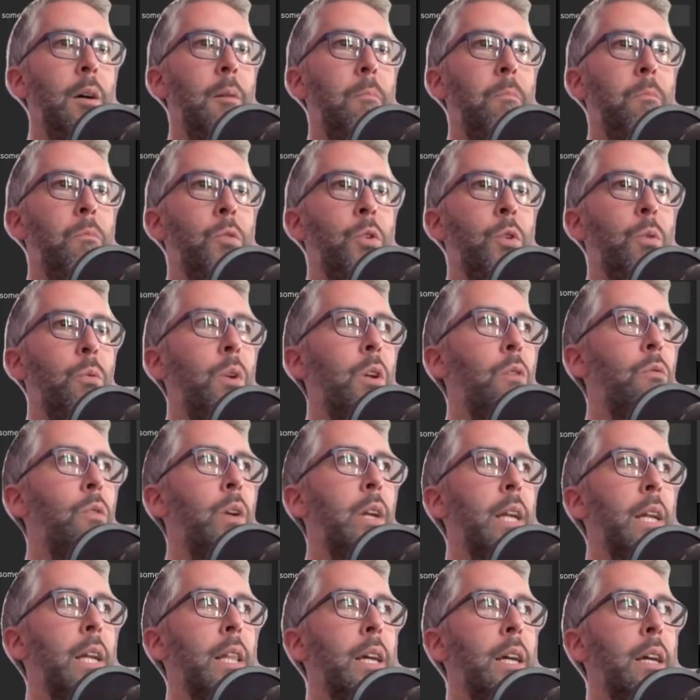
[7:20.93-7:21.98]
So we're not
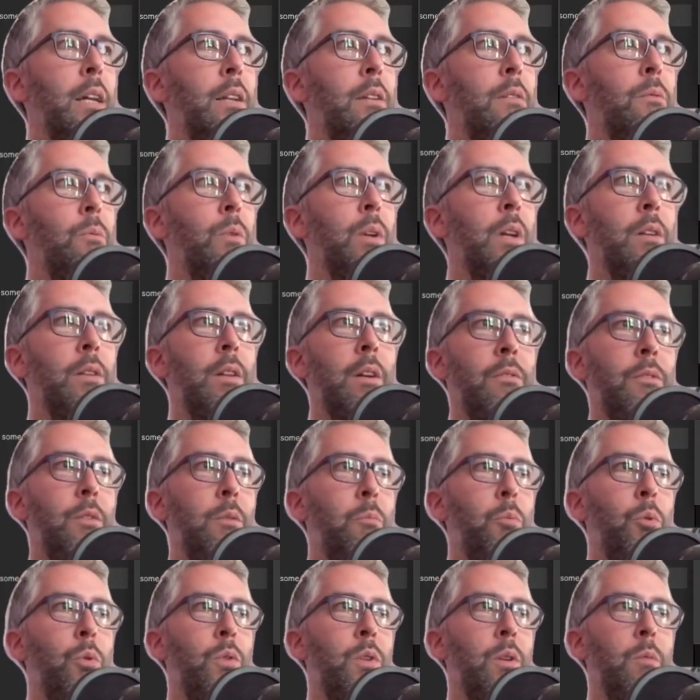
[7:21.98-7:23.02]
running that. We have to
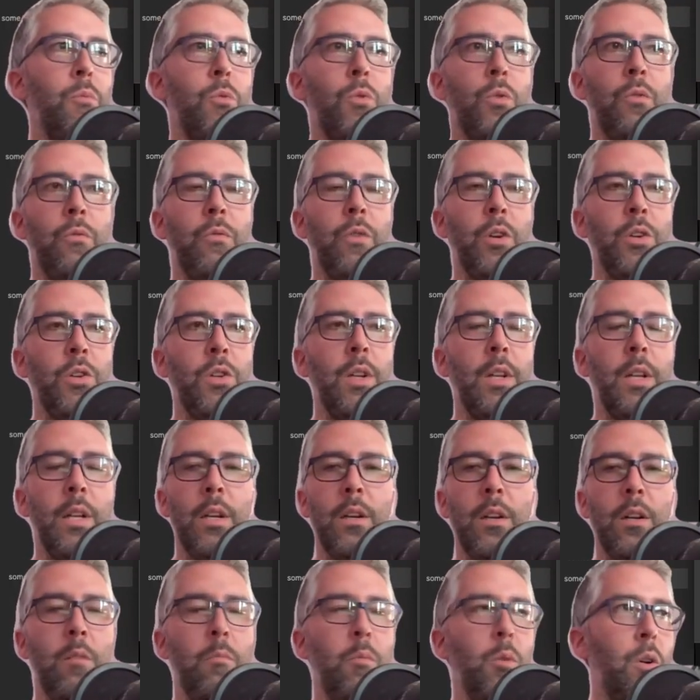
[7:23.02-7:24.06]
put some sort of function in here, and
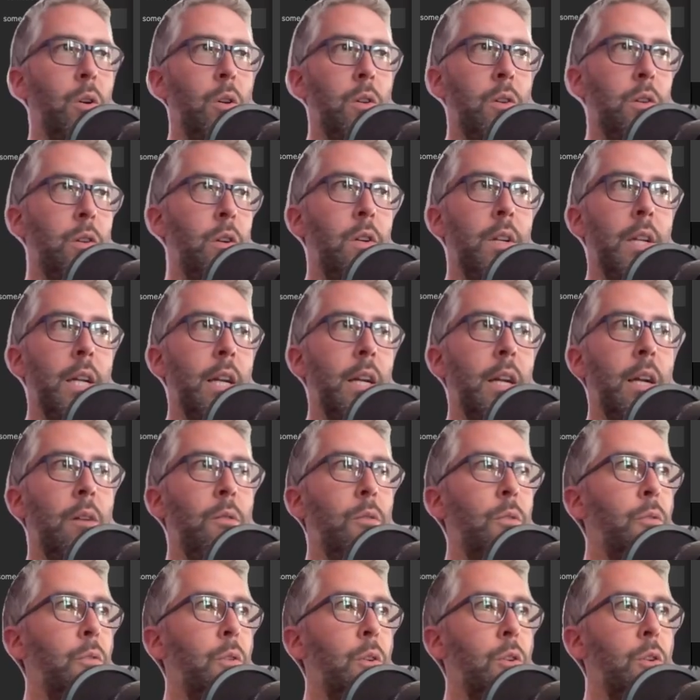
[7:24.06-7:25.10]
I'm not going to start digging out the
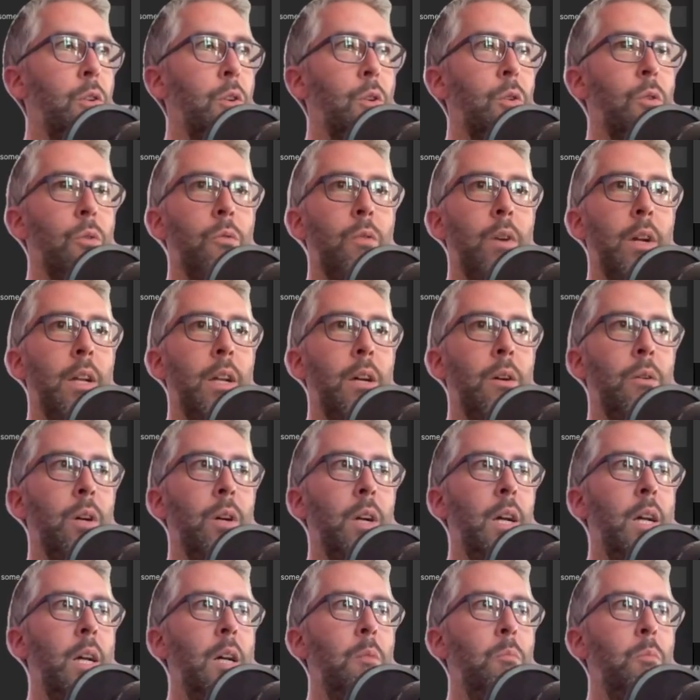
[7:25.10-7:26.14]
function code right now.
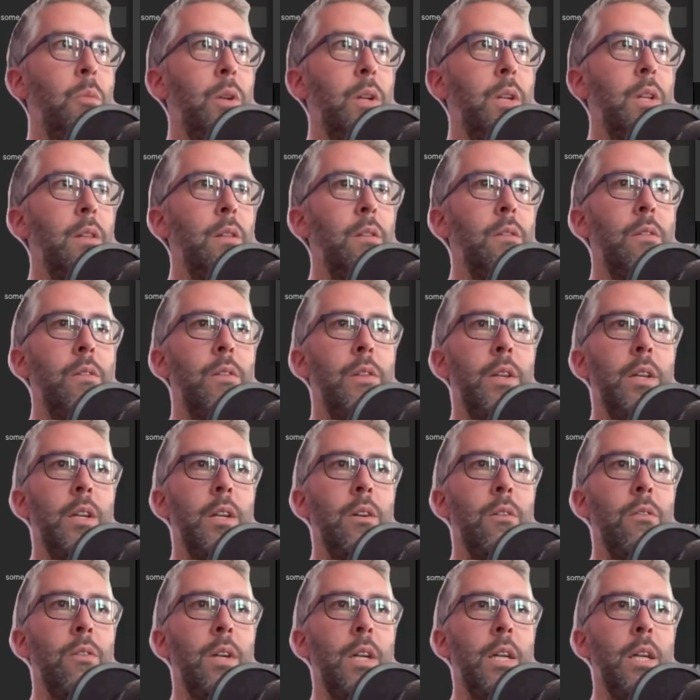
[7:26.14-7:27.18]
But in
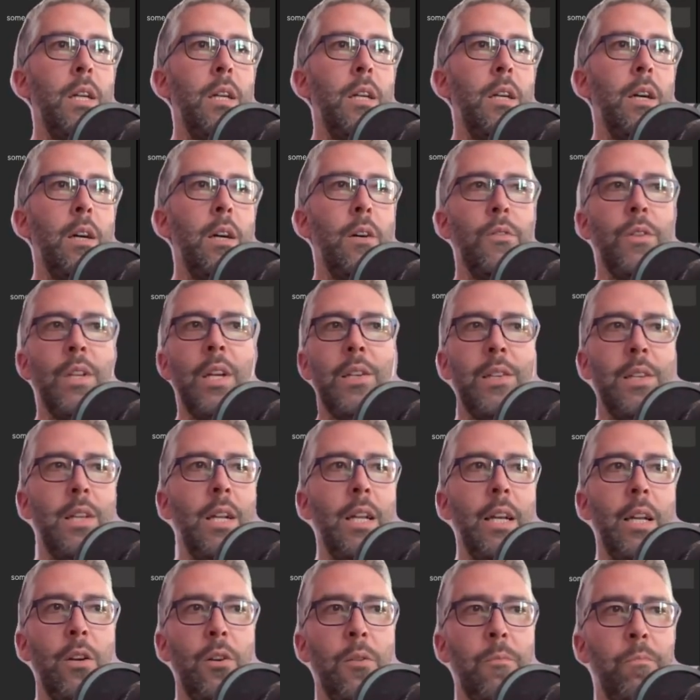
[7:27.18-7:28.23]
theory, I'll test it
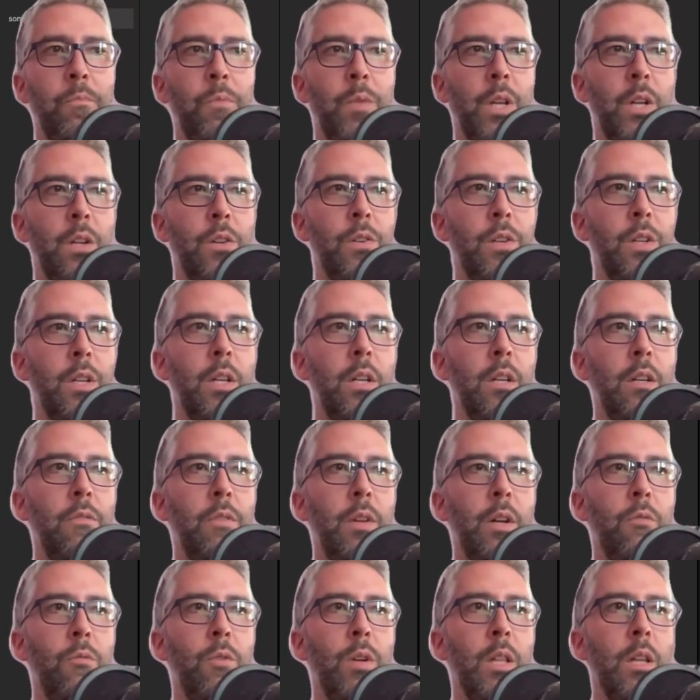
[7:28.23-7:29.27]
later, and I'll see if that
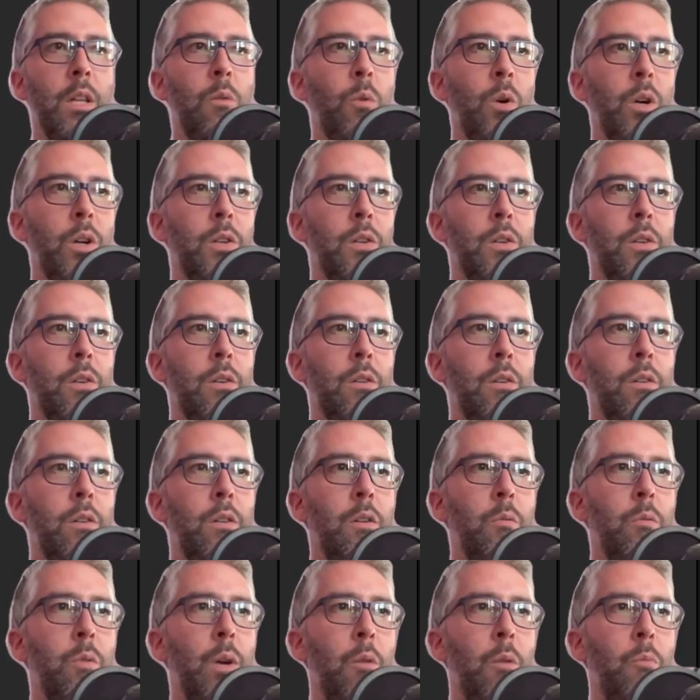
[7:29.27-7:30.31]
really works to
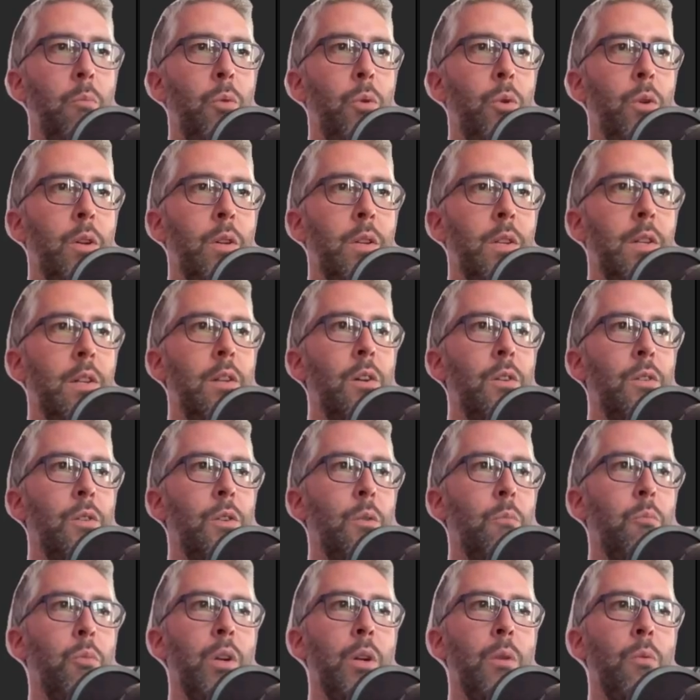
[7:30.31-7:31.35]
output, because it does look
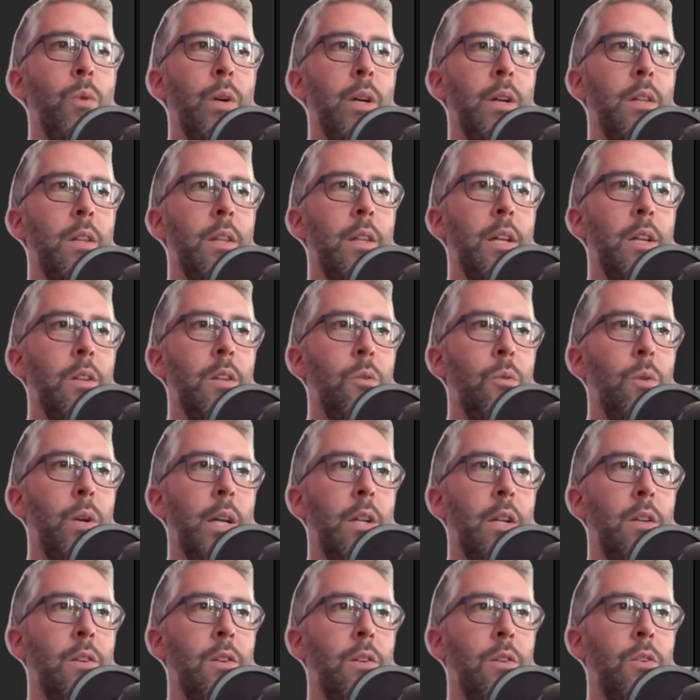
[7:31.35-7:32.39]
pretty weird that that's going in
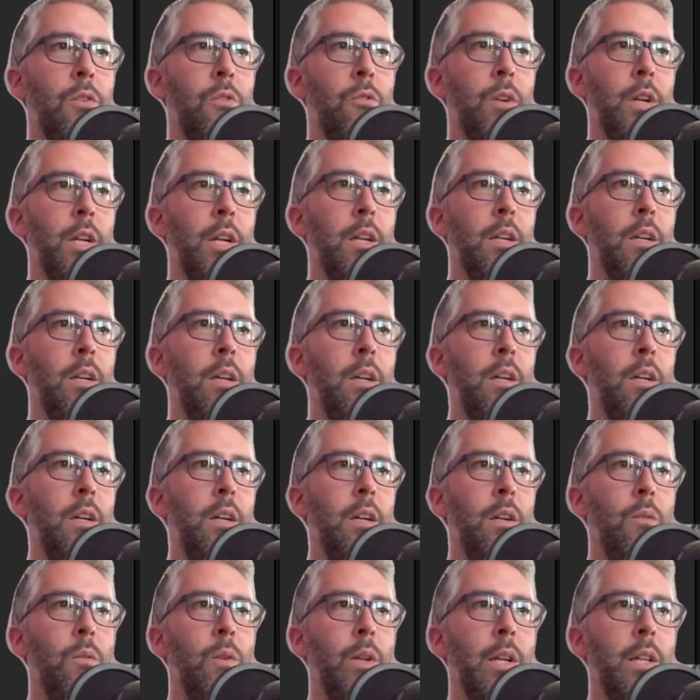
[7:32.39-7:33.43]
as a string. I
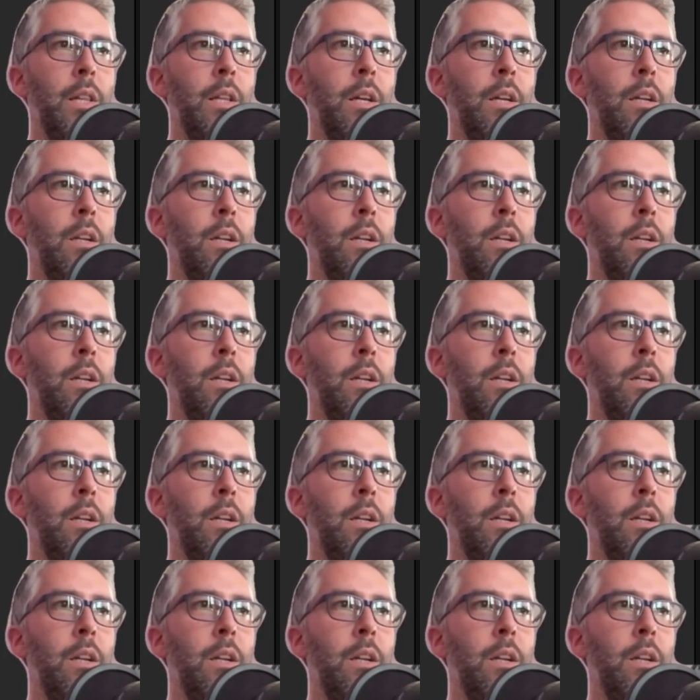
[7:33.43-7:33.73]
don't like that.